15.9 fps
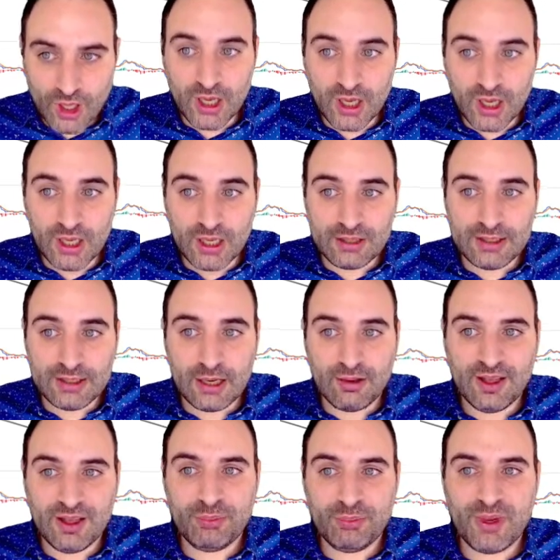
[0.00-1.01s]
Now that
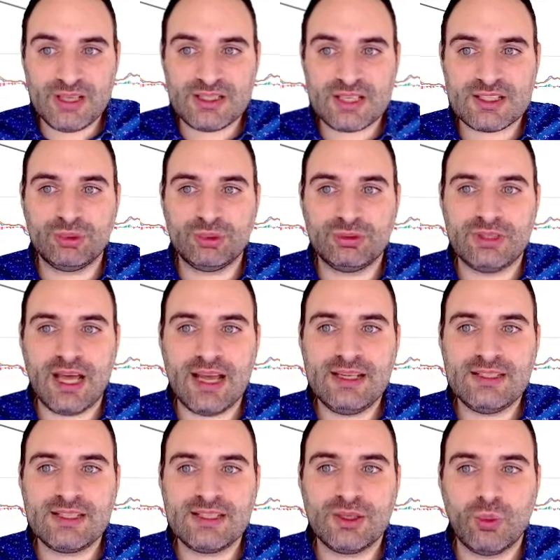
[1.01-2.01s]
brings us up to
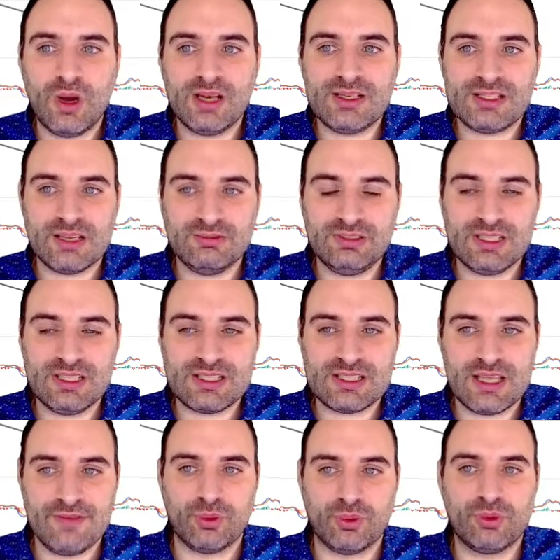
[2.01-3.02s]

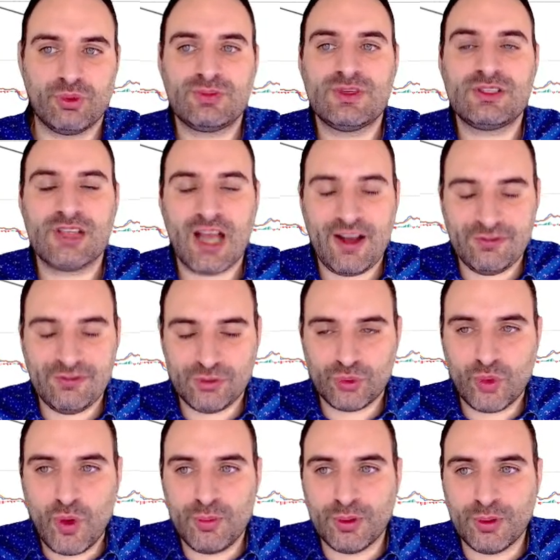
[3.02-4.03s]
91.77, which means I have to
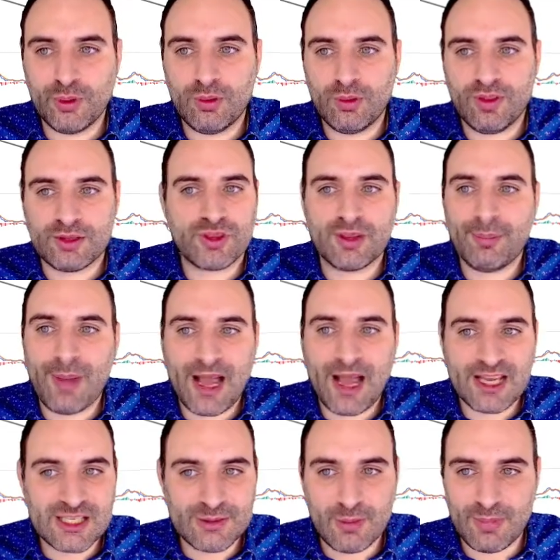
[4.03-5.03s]
go below that. So the
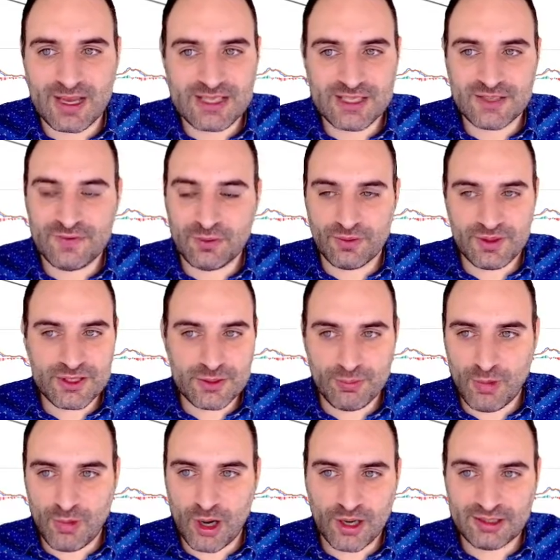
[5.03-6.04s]
maximum I see for this
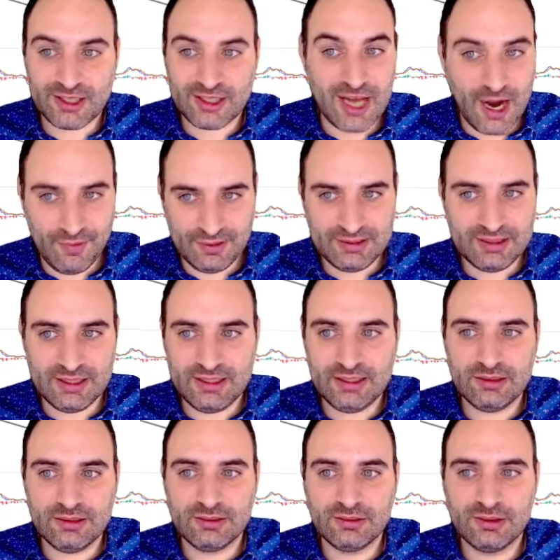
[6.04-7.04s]
market
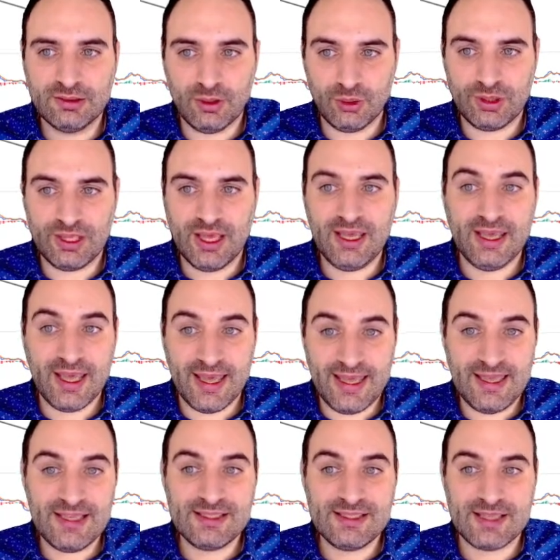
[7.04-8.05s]
currently, okay,
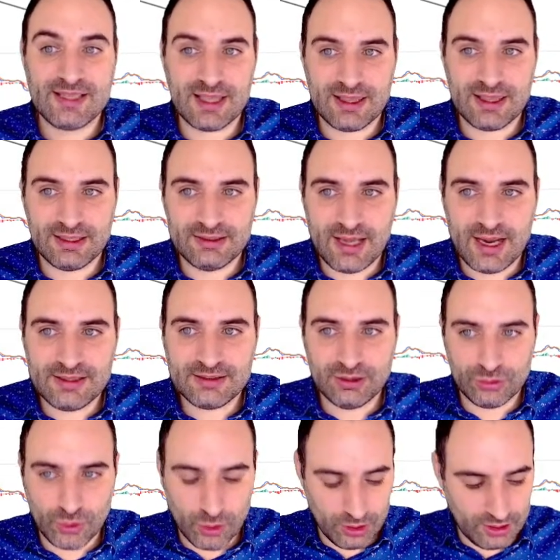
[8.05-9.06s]
is the
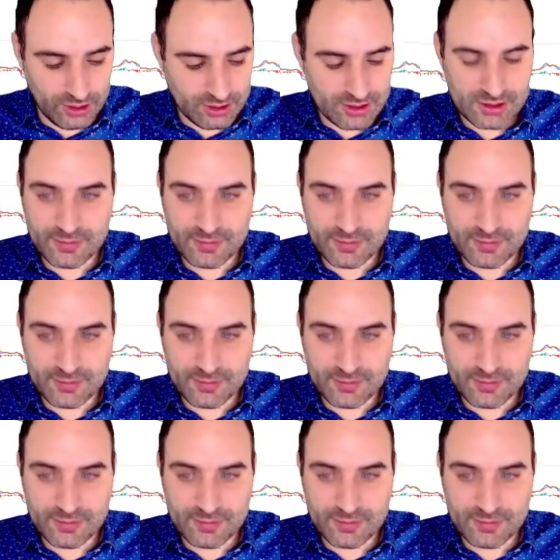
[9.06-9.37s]
$90.